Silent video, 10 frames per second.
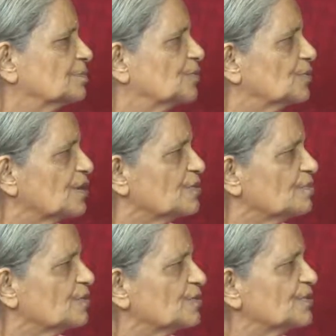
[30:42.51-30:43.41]
more and
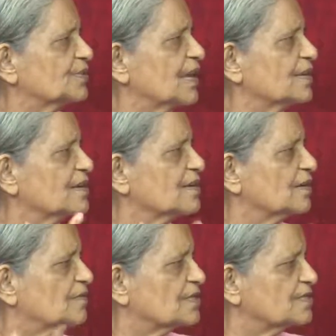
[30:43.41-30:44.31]
more psychic
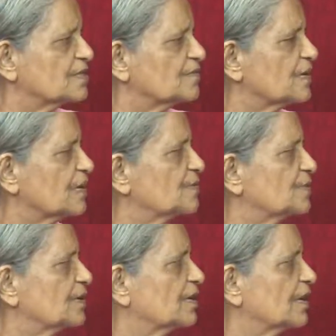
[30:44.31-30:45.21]
governs our
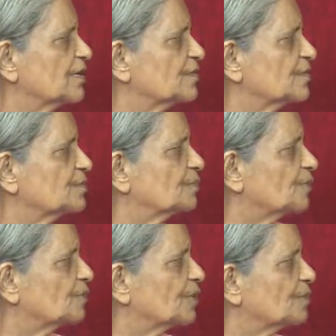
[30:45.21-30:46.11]
outer life the
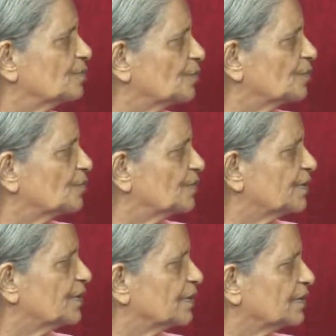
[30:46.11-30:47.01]
more and more
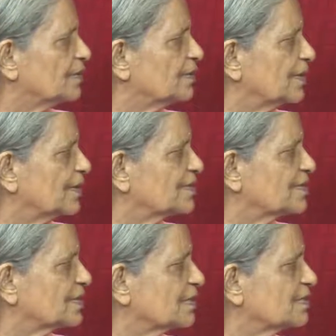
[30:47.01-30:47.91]
we are in that
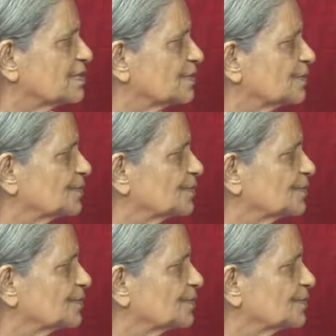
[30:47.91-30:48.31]
stage